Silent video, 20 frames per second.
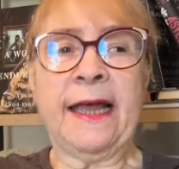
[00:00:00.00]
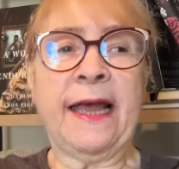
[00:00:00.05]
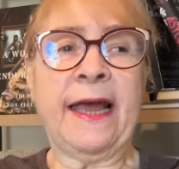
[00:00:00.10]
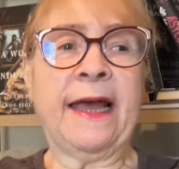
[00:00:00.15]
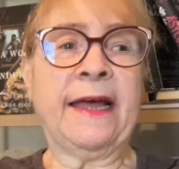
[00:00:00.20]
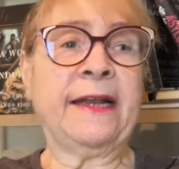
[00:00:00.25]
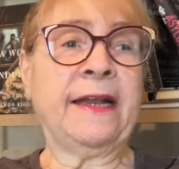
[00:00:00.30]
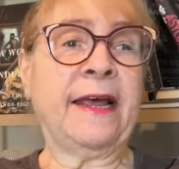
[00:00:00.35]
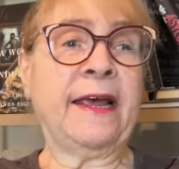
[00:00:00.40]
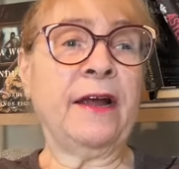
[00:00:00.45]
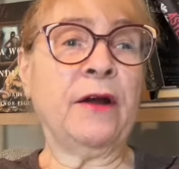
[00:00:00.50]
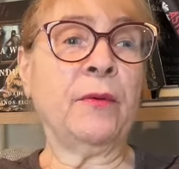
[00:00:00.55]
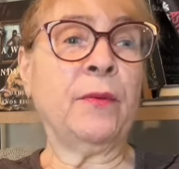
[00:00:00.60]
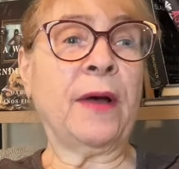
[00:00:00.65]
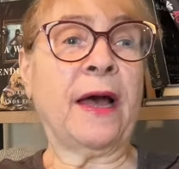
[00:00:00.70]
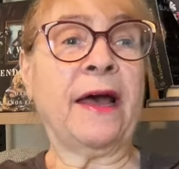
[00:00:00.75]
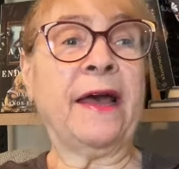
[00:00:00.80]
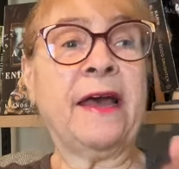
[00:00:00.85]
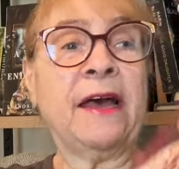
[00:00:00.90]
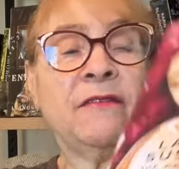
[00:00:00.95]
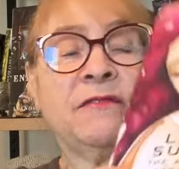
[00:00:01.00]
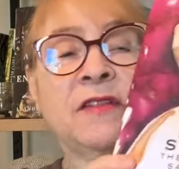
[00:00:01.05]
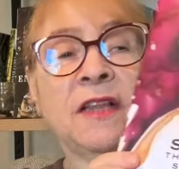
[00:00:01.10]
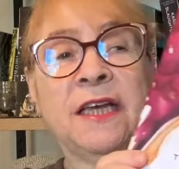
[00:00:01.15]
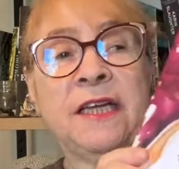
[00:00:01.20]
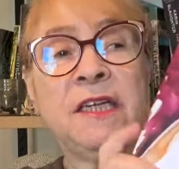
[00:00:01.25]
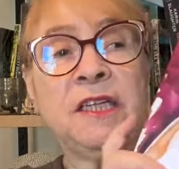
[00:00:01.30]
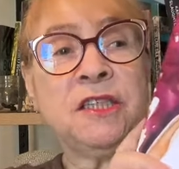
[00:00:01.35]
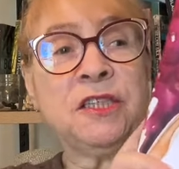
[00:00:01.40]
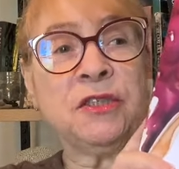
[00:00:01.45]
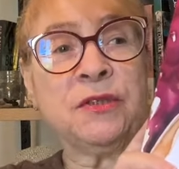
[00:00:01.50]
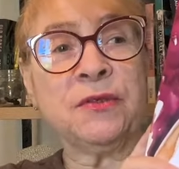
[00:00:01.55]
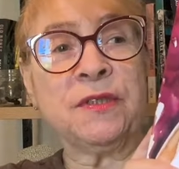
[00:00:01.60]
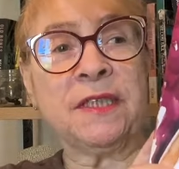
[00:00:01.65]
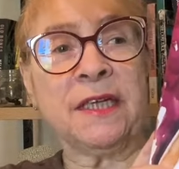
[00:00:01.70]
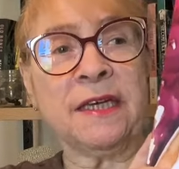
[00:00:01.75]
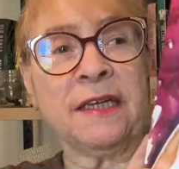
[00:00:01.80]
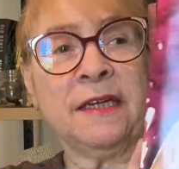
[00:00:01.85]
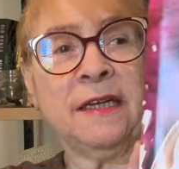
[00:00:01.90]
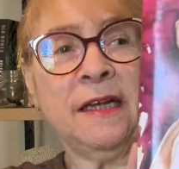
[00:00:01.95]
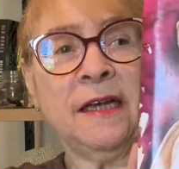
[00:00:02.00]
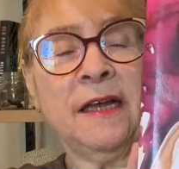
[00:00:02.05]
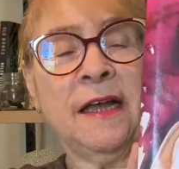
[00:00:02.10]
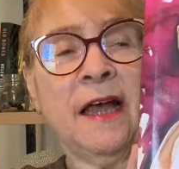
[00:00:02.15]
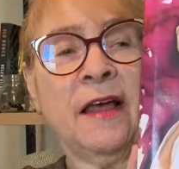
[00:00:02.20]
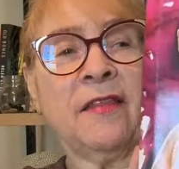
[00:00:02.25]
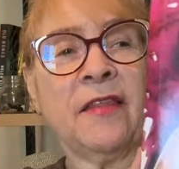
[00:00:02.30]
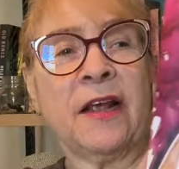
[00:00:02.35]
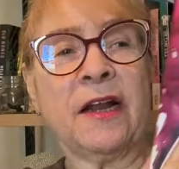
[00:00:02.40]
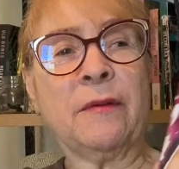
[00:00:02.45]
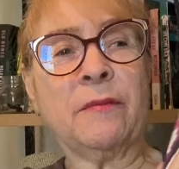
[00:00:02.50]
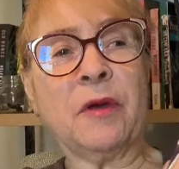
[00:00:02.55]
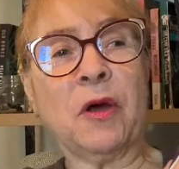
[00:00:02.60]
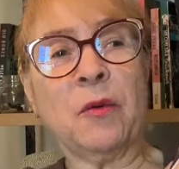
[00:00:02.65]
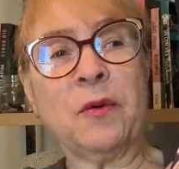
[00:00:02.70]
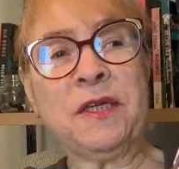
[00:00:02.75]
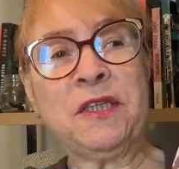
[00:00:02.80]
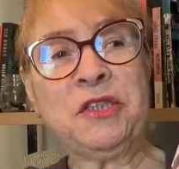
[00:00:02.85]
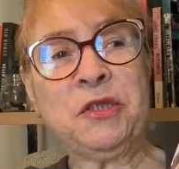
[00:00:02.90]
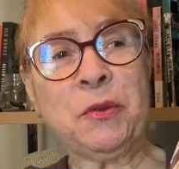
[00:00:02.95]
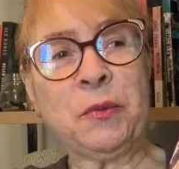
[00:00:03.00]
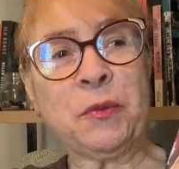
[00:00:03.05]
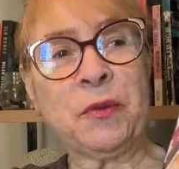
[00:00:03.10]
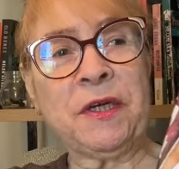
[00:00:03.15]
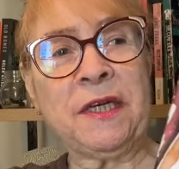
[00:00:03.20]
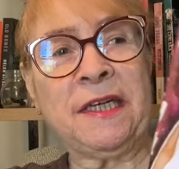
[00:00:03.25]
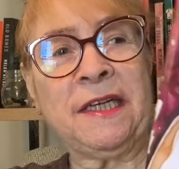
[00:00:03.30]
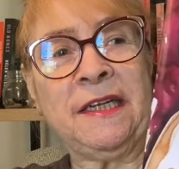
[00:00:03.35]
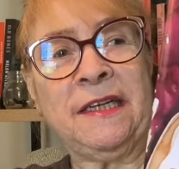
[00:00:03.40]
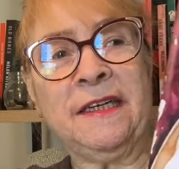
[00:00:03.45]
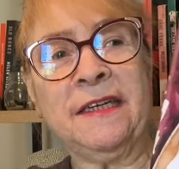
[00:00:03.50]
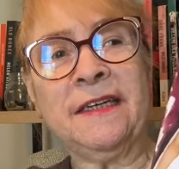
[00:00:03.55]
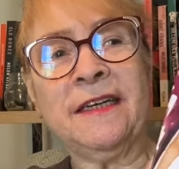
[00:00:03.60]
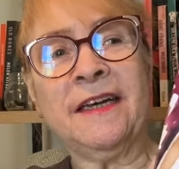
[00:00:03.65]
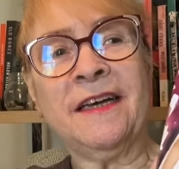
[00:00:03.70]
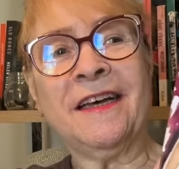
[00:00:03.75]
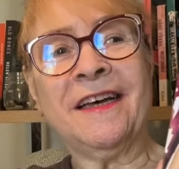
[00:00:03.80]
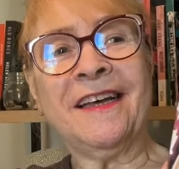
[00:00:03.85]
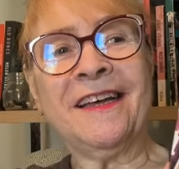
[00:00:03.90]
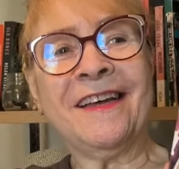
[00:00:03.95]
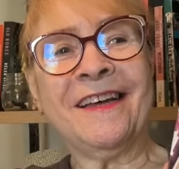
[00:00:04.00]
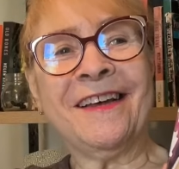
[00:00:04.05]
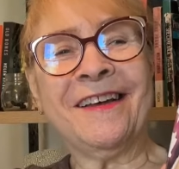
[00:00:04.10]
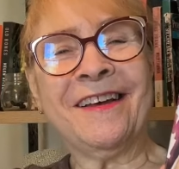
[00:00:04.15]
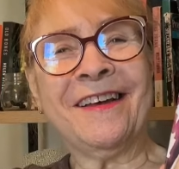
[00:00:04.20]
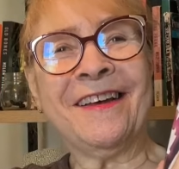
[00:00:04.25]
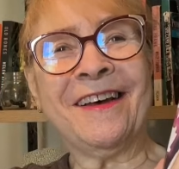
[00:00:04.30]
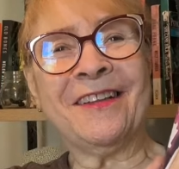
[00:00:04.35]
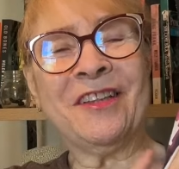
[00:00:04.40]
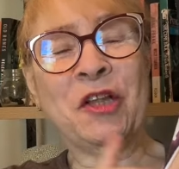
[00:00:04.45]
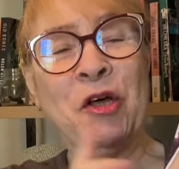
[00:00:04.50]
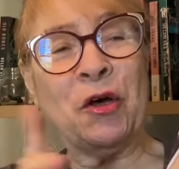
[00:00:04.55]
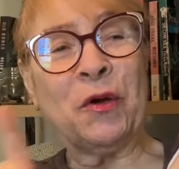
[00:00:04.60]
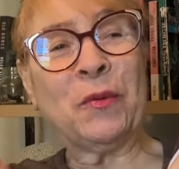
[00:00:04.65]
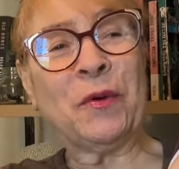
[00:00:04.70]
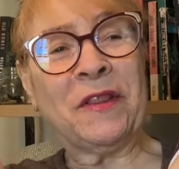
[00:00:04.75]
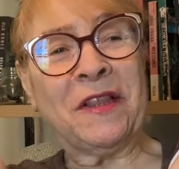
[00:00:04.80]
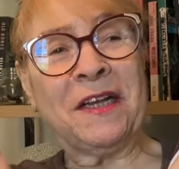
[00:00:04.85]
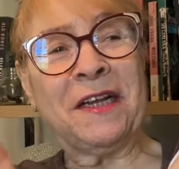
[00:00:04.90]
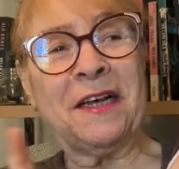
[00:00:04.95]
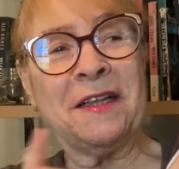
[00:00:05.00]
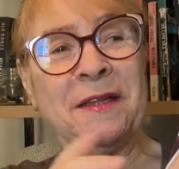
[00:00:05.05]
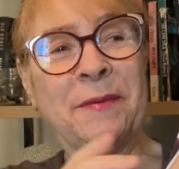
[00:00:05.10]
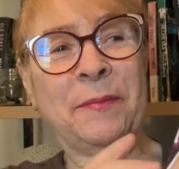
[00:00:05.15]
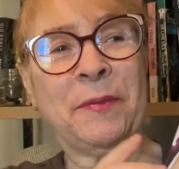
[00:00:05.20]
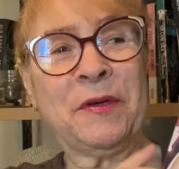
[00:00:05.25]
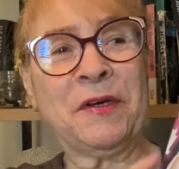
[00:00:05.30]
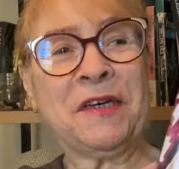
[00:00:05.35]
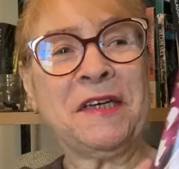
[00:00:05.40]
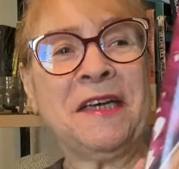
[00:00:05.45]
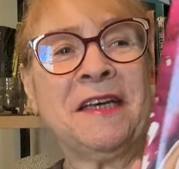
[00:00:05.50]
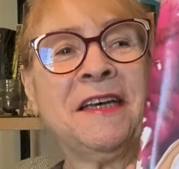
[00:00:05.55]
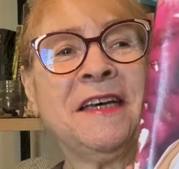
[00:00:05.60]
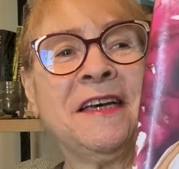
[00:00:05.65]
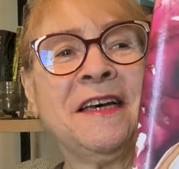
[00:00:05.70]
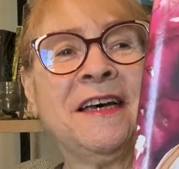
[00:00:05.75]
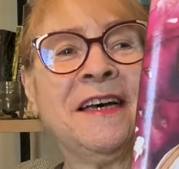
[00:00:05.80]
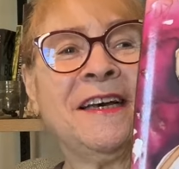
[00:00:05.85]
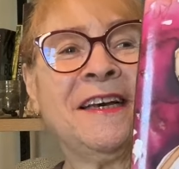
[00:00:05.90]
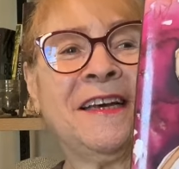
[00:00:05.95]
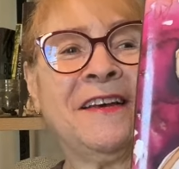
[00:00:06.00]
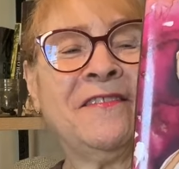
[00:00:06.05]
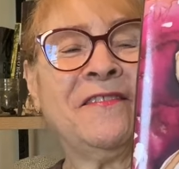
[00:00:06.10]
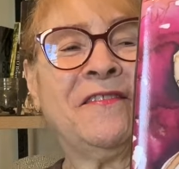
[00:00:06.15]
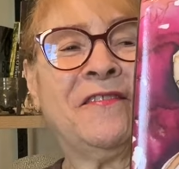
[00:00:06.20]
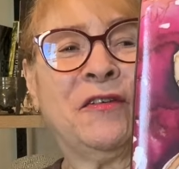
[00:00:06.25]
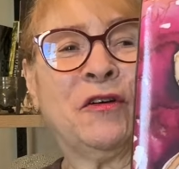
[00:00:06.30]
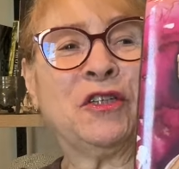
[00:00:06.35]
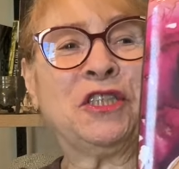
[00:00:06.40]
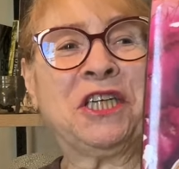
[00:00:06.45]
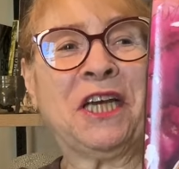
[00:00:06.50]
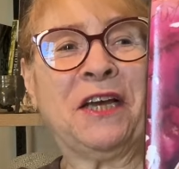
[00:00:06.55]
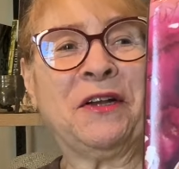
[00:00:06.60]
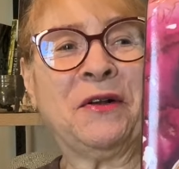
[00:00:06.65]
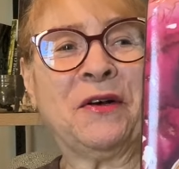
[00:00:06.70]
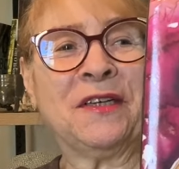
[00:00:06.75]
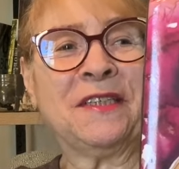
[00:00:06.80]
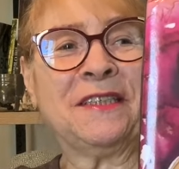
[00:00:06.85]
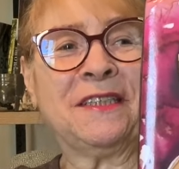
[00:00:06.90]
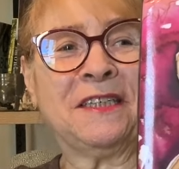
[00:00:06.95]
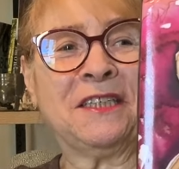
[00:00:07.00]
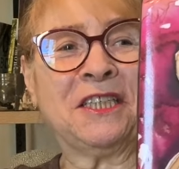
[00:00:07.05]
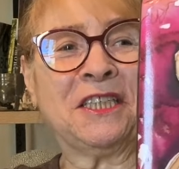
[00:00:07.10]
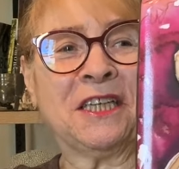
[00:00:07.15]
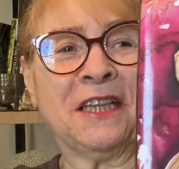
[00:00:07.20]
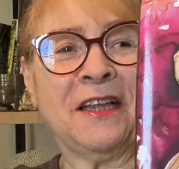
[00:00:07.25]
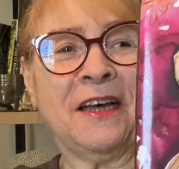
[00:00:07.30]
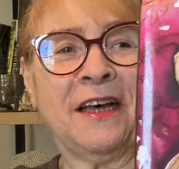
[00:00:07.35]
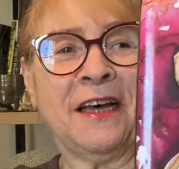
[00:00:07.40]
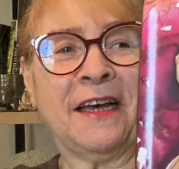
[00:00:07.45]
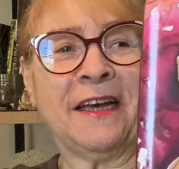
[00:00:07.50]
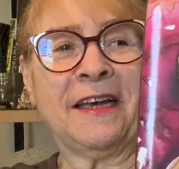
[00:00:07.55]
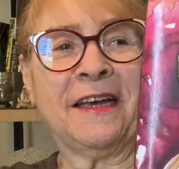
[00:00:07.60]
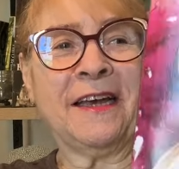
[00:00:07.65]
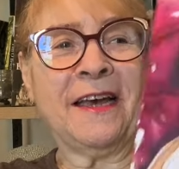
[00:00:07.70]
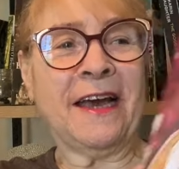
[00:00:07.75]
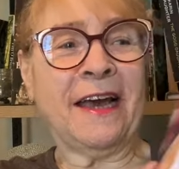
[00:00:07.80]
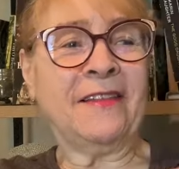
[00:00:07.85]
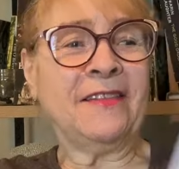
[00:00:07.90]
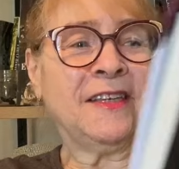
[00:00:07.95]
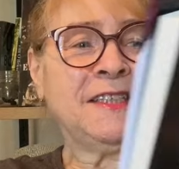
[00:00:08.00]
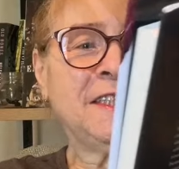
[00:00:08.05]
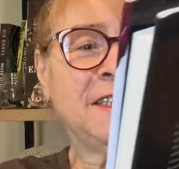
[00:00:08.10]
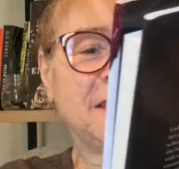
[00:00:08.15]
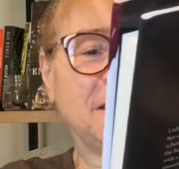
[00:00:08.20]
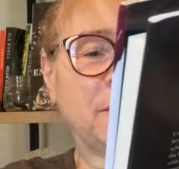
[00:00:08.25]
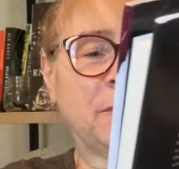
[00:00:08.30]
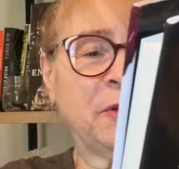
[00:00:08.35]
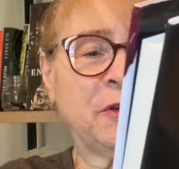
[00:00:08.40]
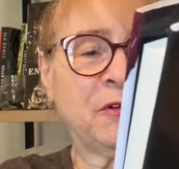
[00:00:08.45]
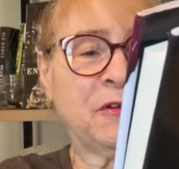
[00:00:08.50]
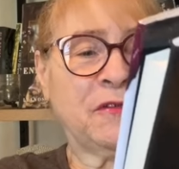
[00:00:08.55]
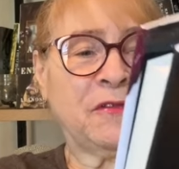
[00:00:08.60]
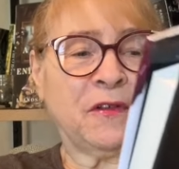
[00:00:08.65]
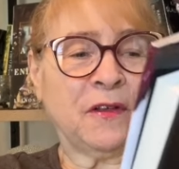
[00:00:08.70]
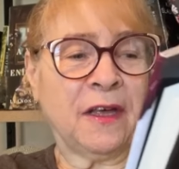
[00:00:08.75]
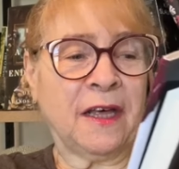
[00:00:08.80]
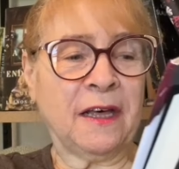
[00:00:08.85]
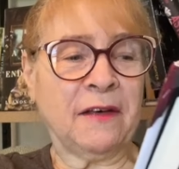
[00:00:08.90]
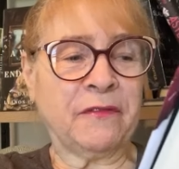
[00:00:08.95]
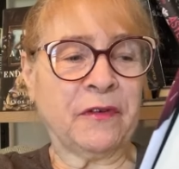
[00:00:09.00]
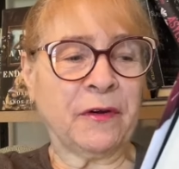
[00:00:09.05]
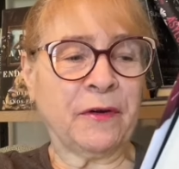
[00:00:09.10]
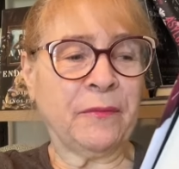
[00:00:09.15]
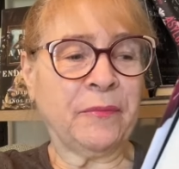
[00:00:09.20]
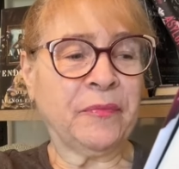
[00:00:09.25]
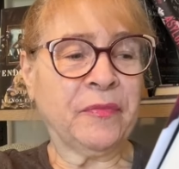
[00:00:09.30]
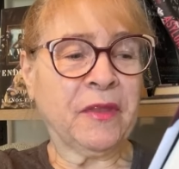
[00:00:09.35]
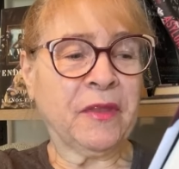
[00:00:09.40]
And here I have Lady Susan that I'm going to read along with another book for Jane Austen July. And this is a beautiful cover.